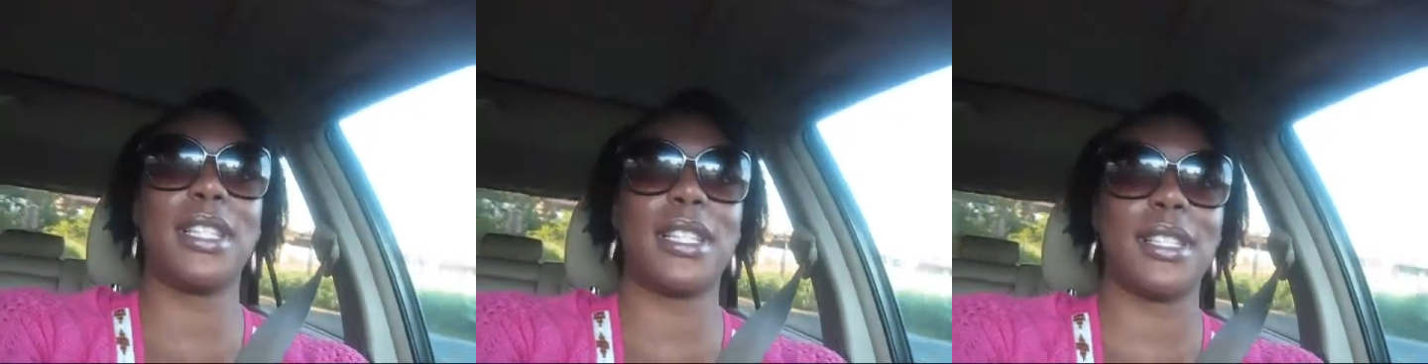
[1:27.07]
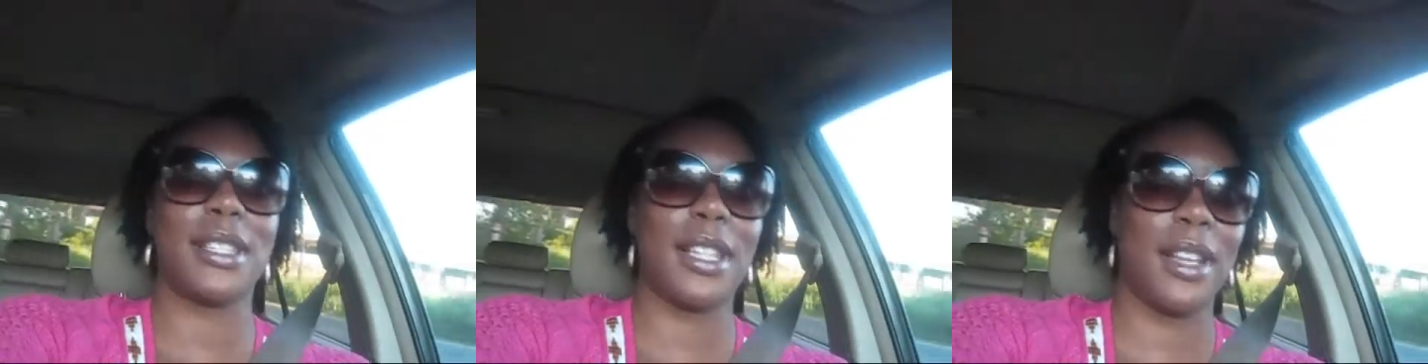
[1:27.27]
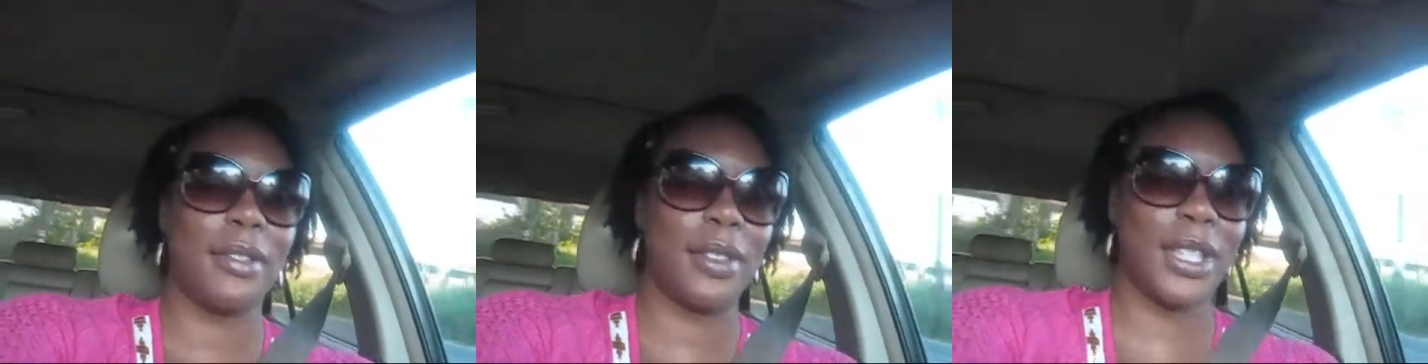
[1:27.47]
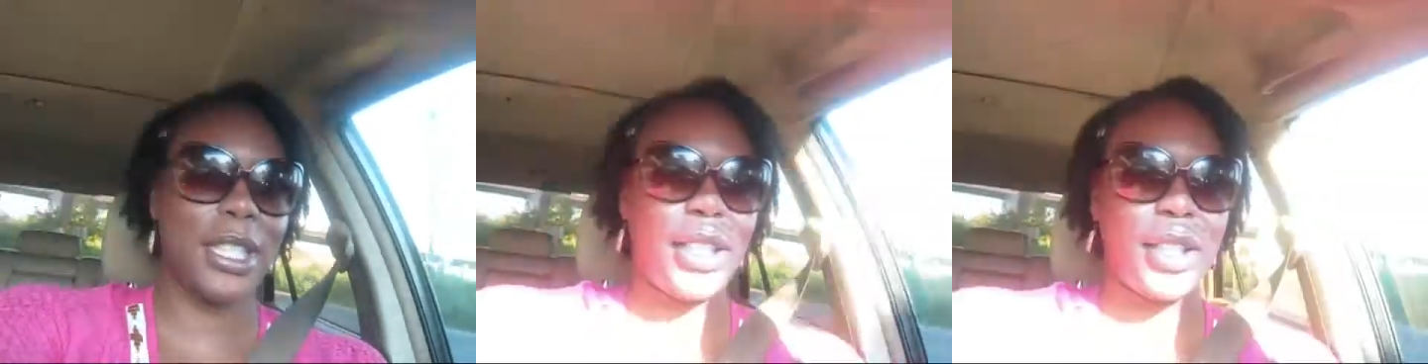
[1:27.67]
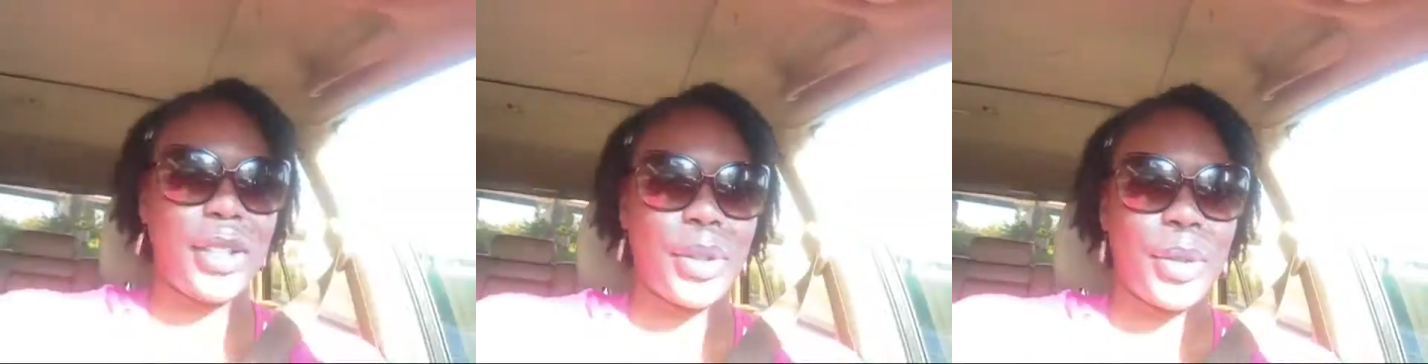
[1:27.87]
it this
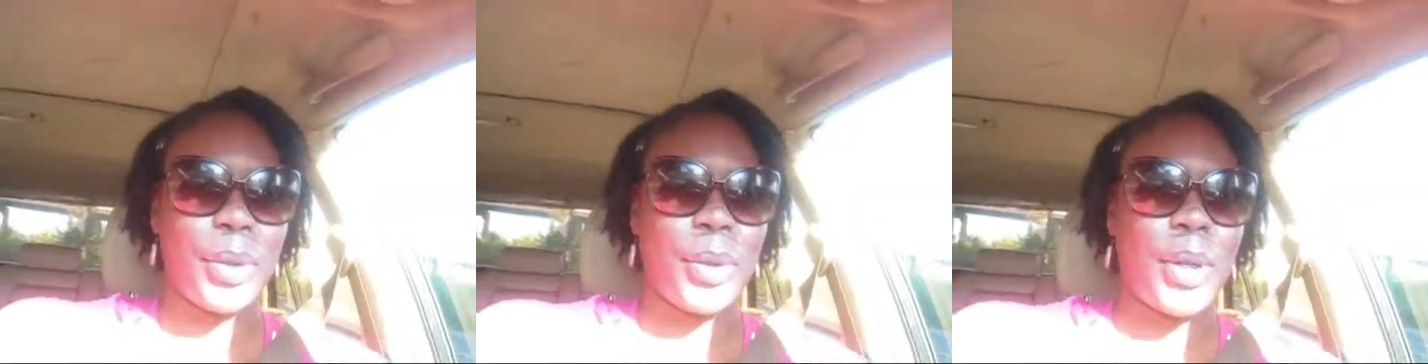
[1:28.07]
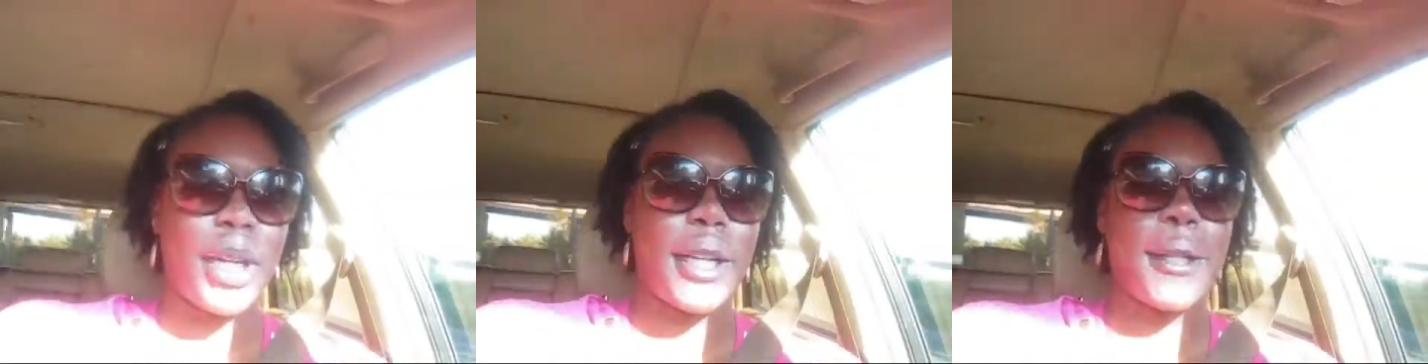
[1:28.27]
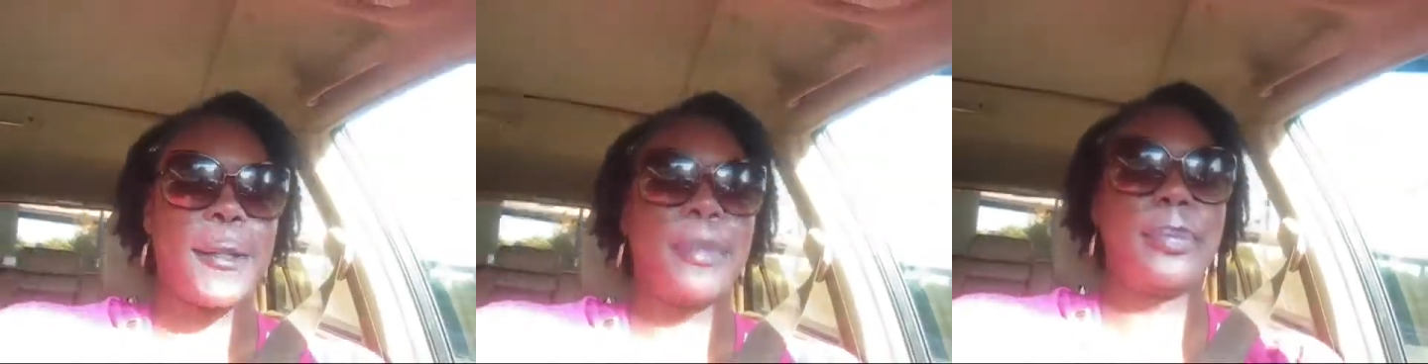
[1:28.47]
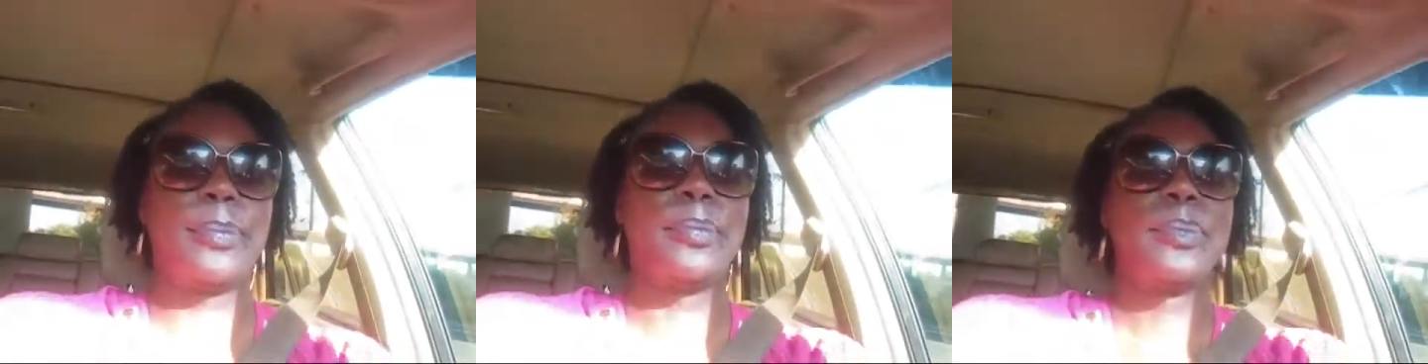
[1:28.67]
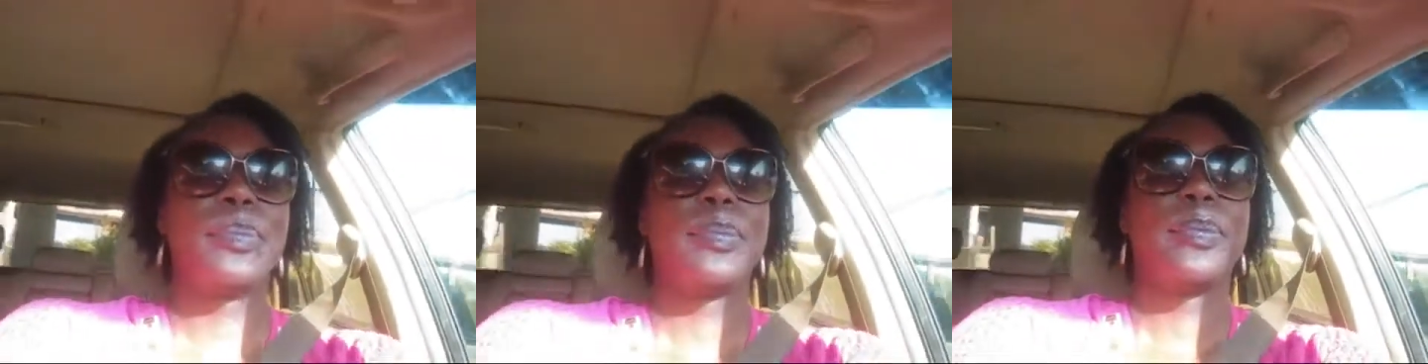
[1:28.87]
lovely little
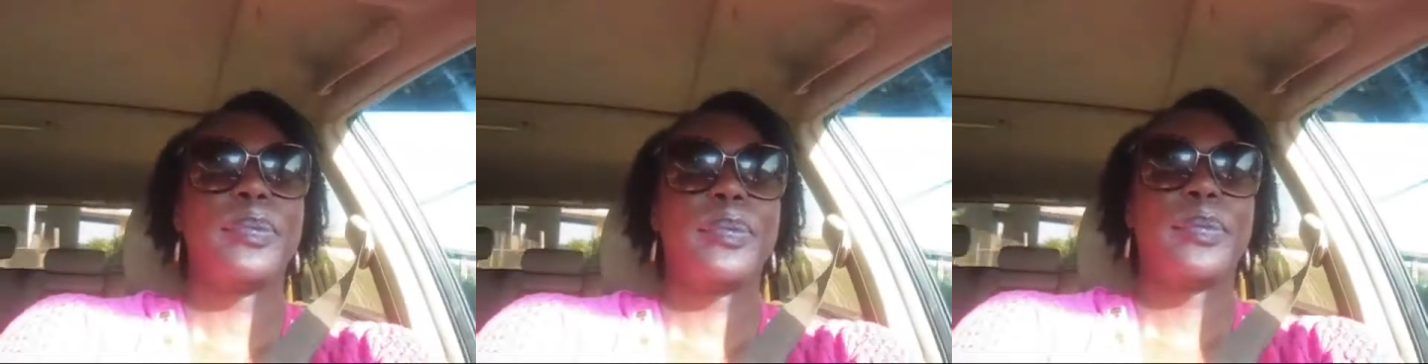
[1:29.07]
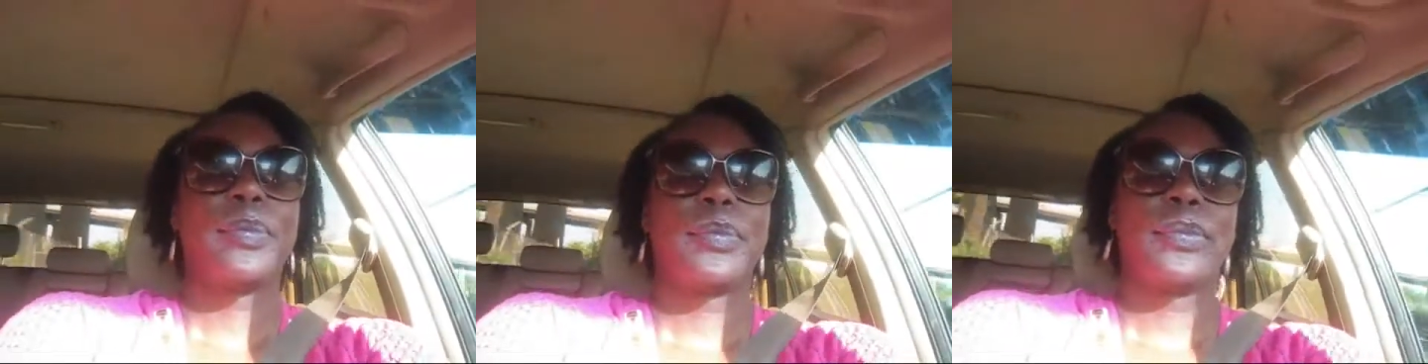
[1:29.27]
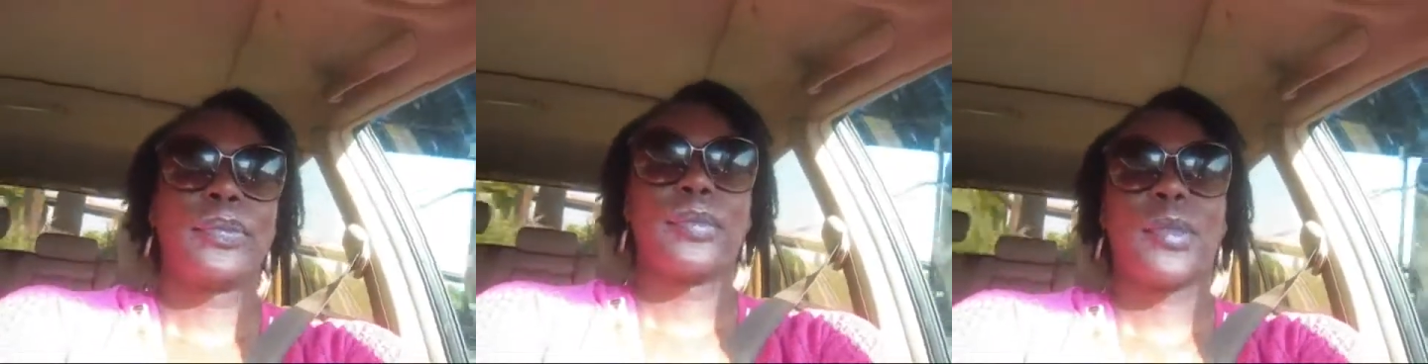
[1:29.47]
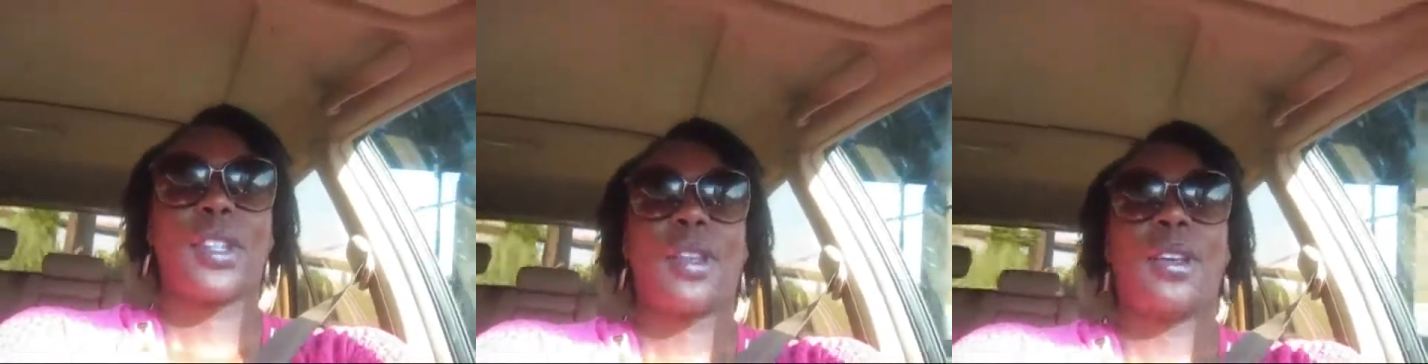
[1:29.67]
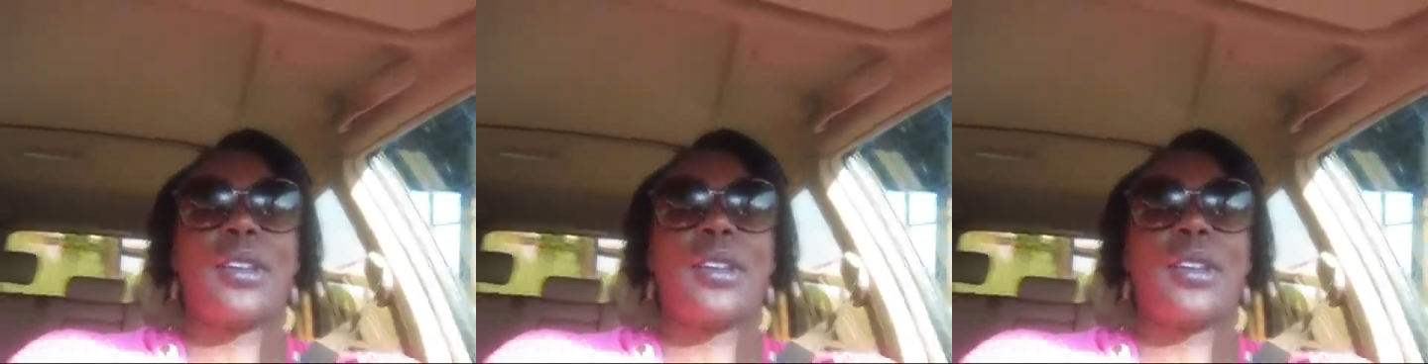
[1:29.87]
um,